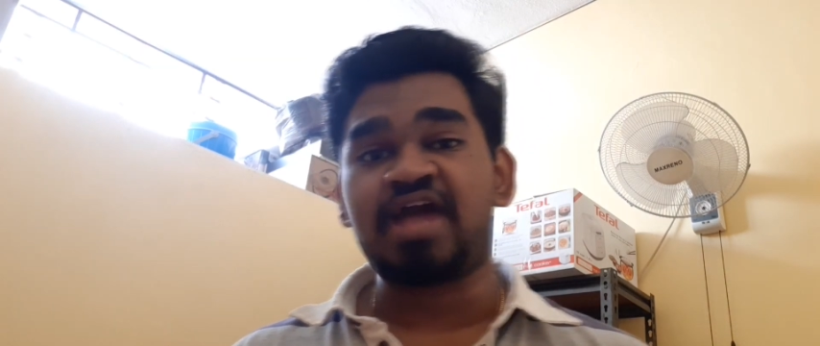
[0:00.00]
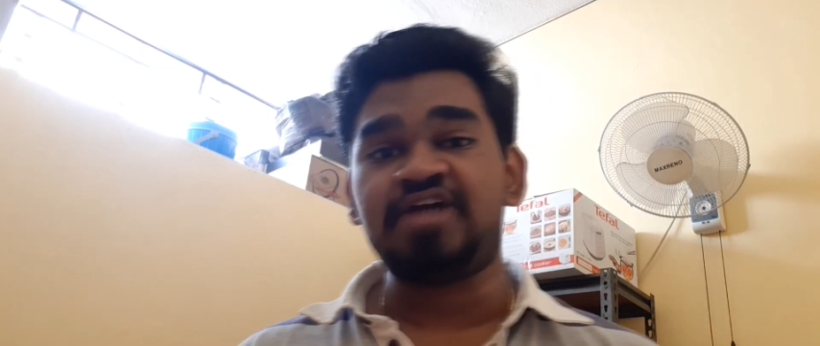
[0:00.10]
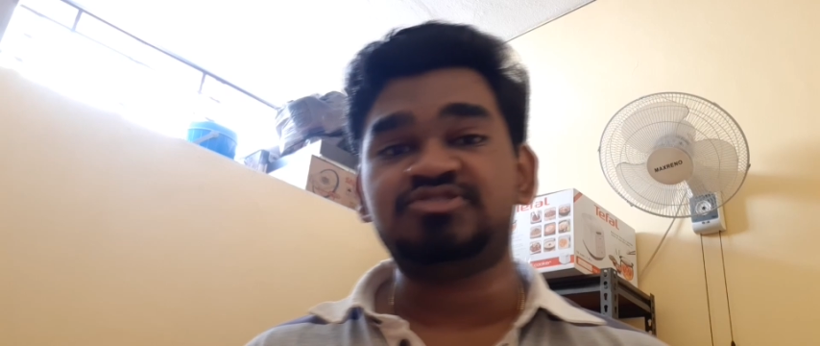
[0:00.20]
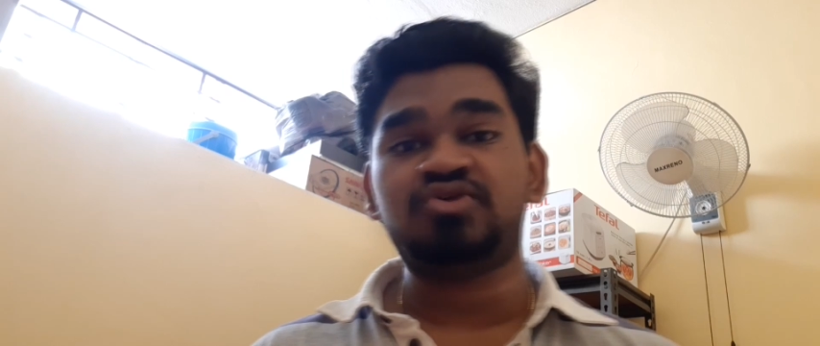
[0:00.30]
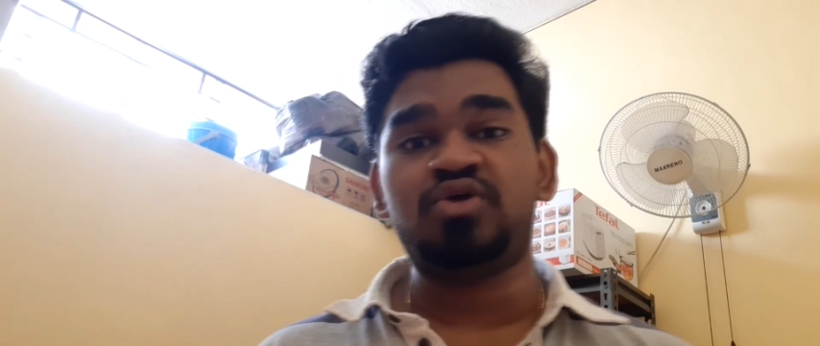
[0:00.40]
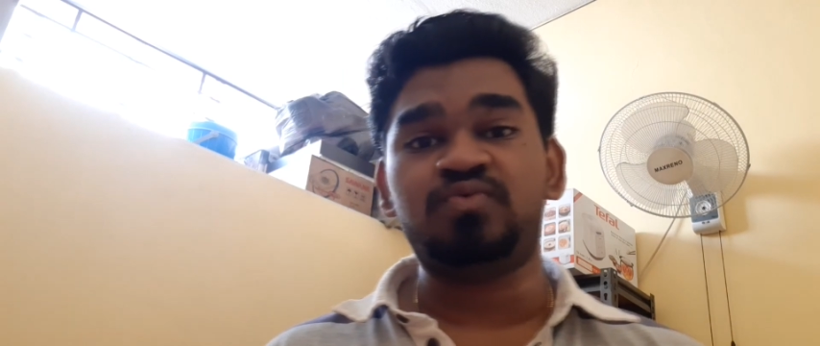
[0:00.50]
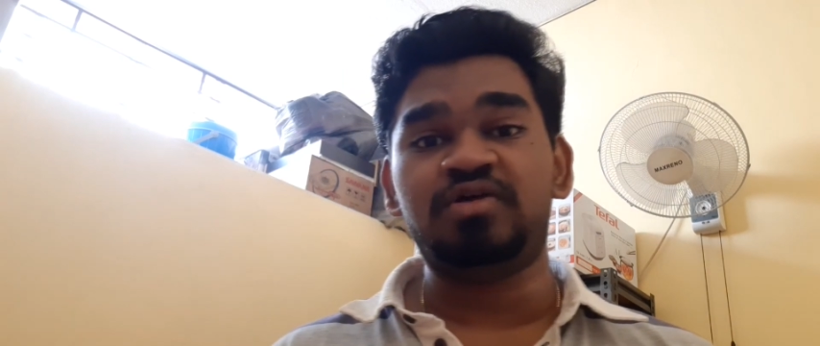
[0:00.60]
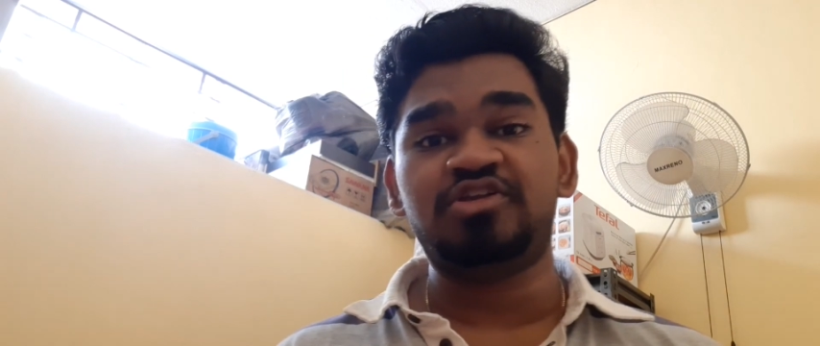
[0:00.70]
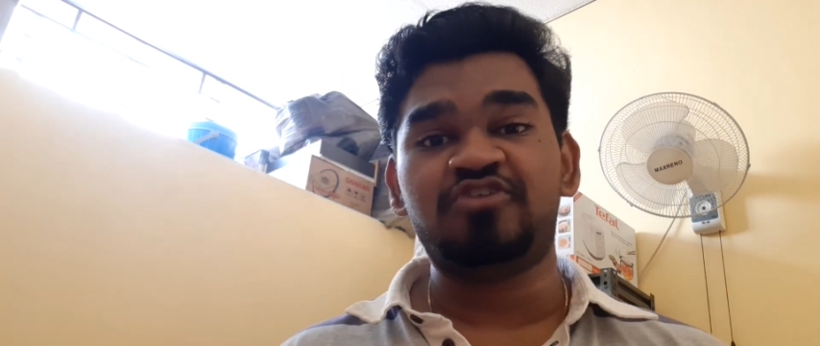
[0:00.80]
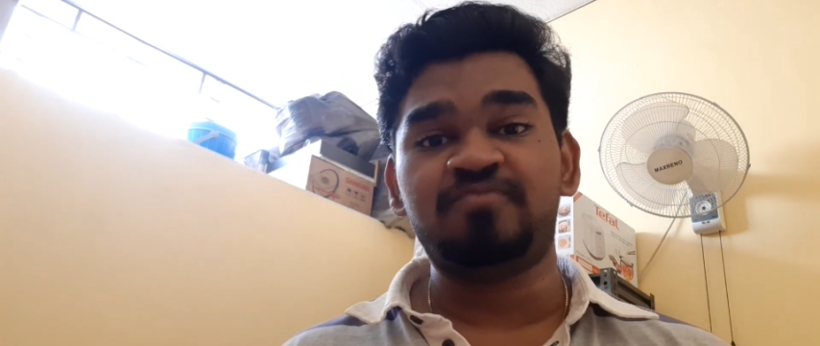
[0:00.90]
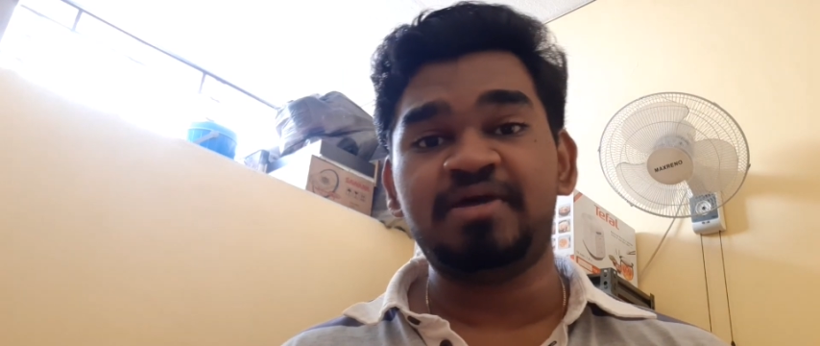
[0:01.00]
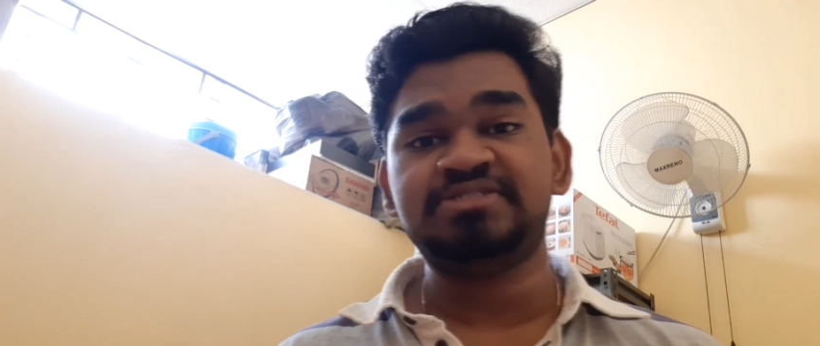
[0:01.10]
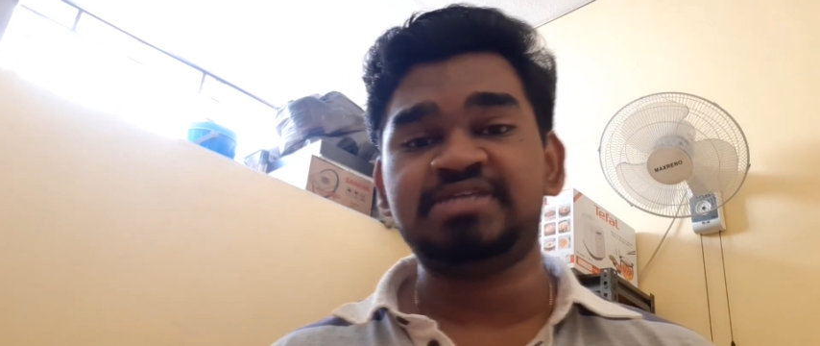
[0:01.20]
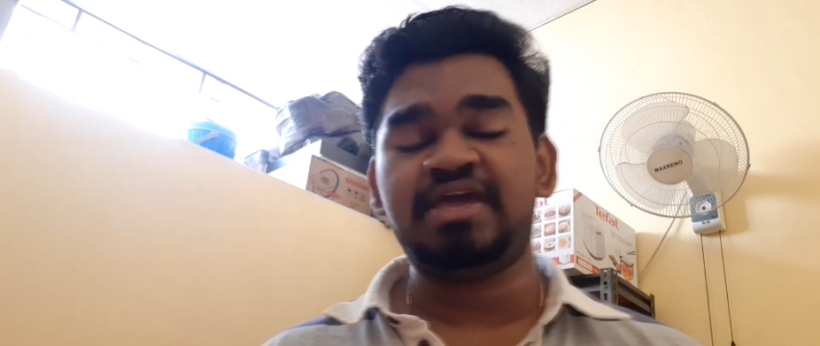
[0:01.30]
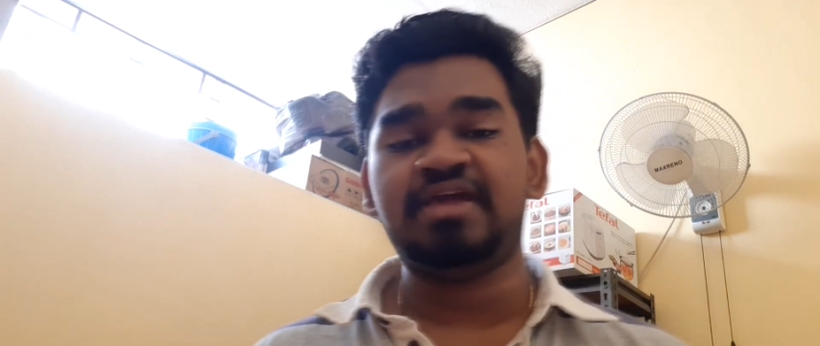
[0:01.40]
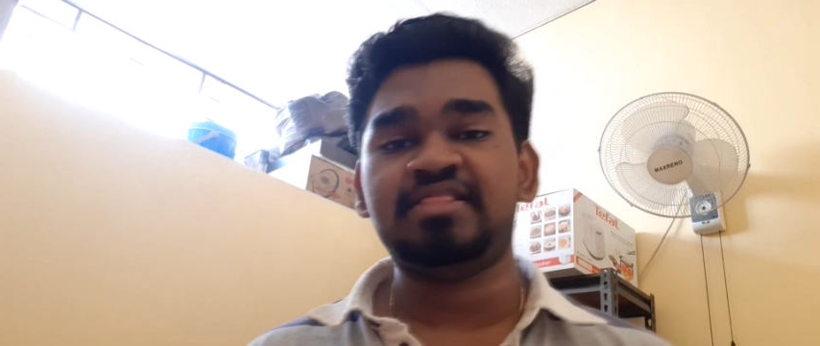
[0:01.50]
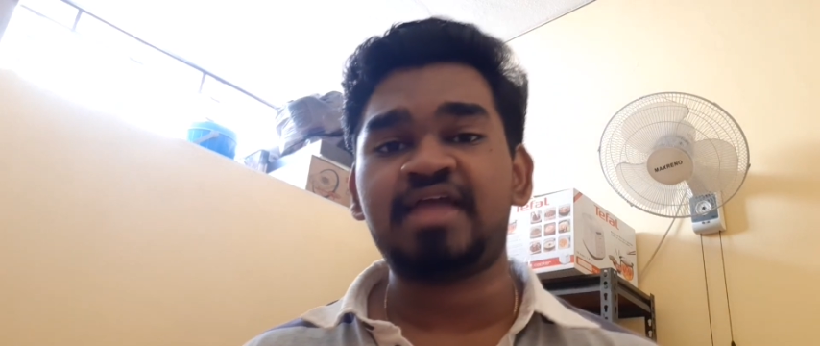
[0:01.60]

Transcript: I saw on World of Buzz saying